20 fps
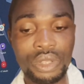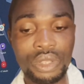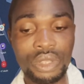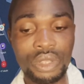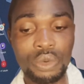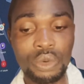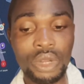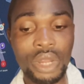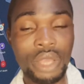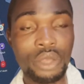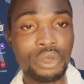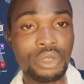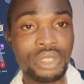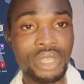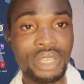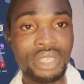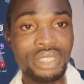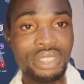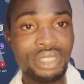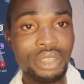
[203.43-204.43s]
the one I use
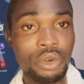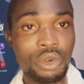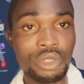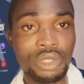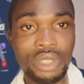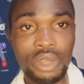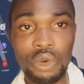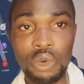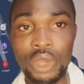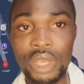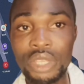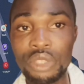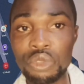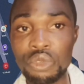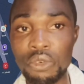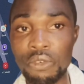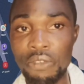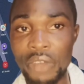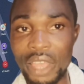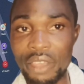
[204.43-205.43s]
here is 0 0
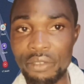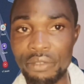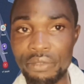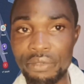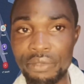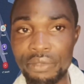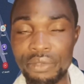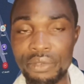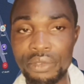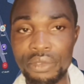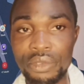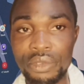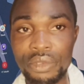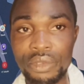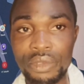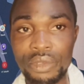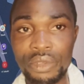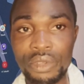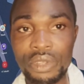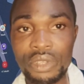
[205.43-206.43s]
into 5.
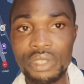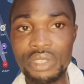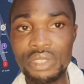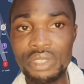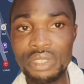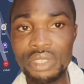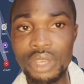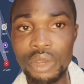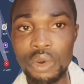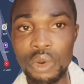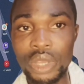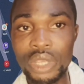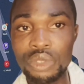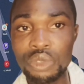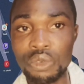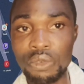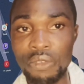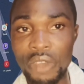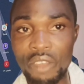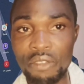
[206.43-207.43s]
0
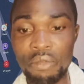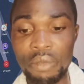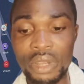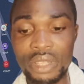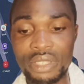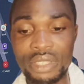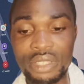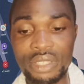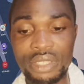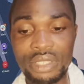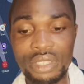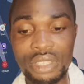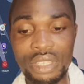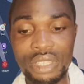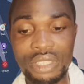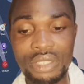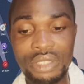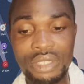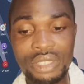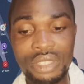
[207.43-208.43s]
into 5 places
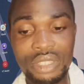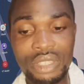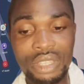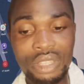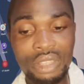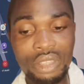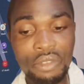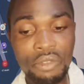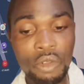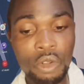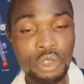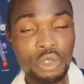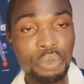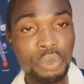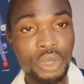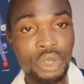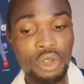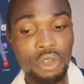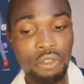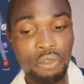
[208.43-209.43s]
is the default
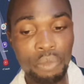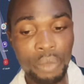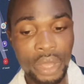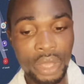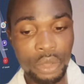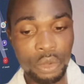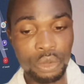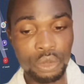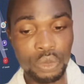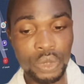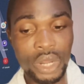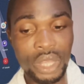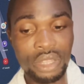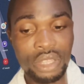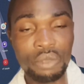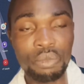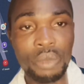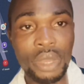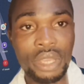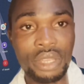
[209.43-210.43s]
pin of my own when I
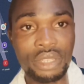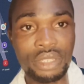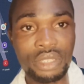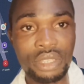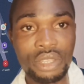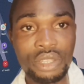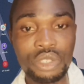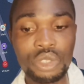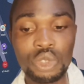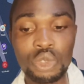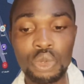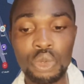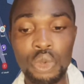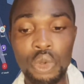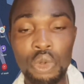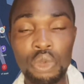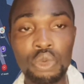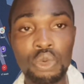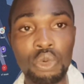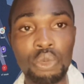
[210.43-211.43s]
did mine. So
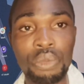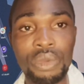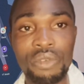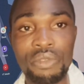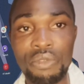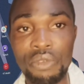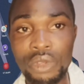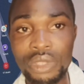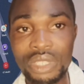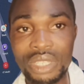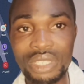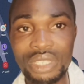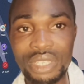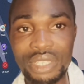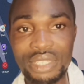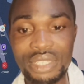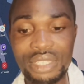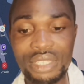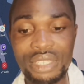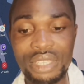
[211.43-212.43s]
your own could be 4
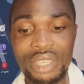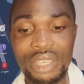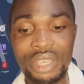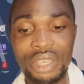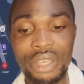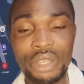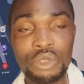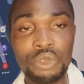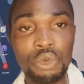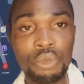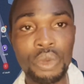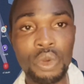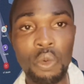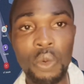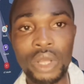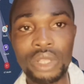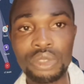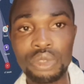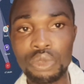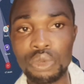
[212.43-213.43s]
digits, it could be
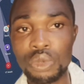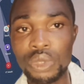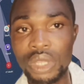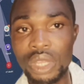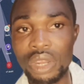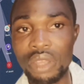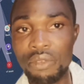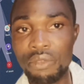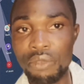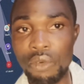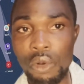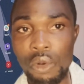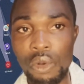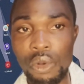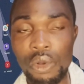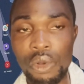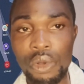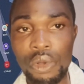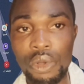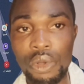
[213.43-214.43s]
1 2 3 4,